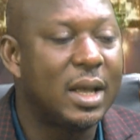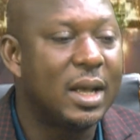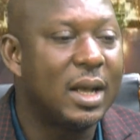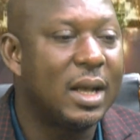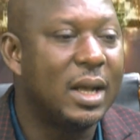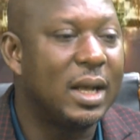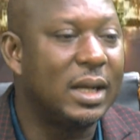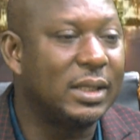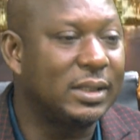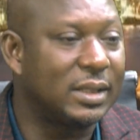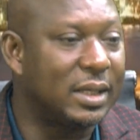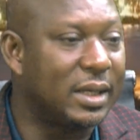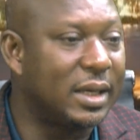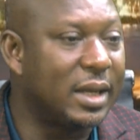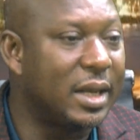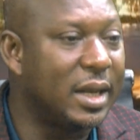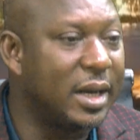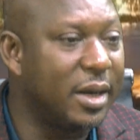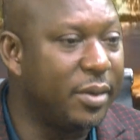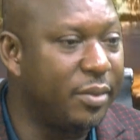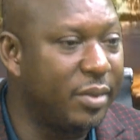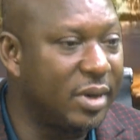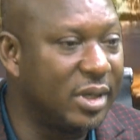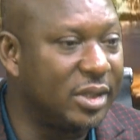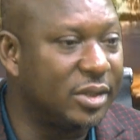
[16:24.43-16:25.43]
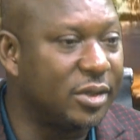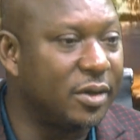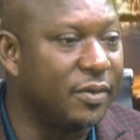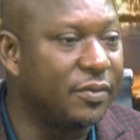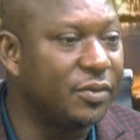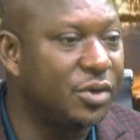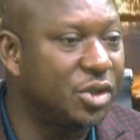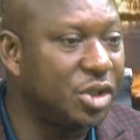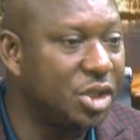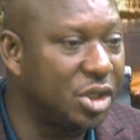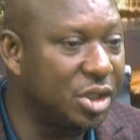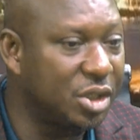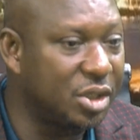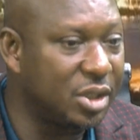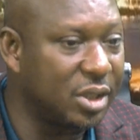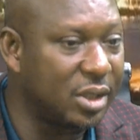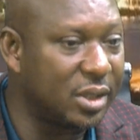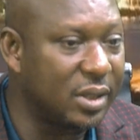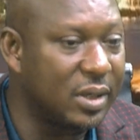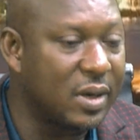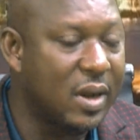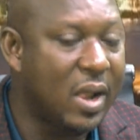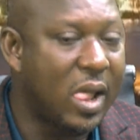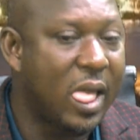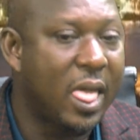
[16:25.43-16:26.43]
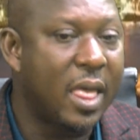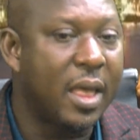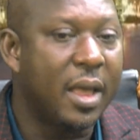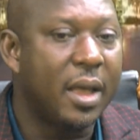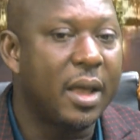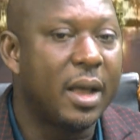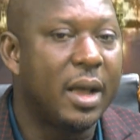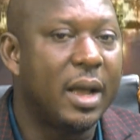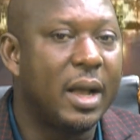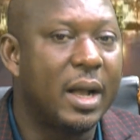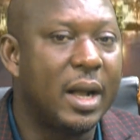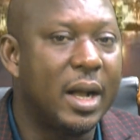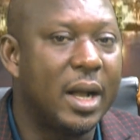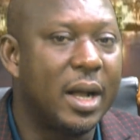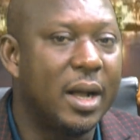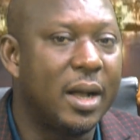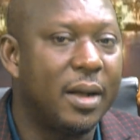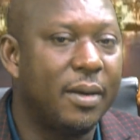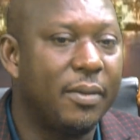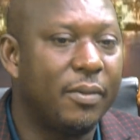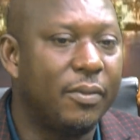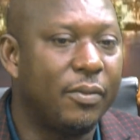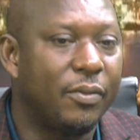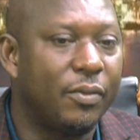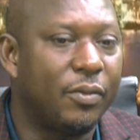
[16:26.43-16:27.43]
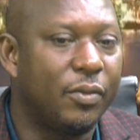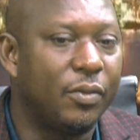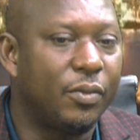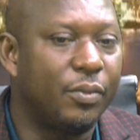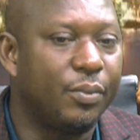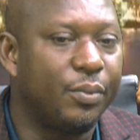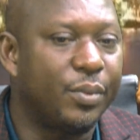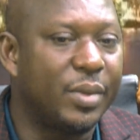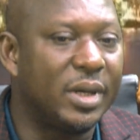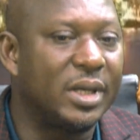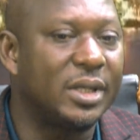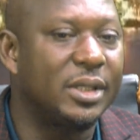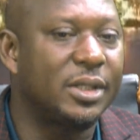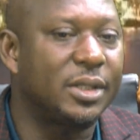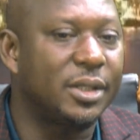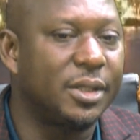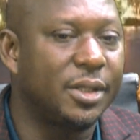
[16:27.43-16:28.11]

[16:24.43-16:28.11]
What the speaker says: has an element of cheating. But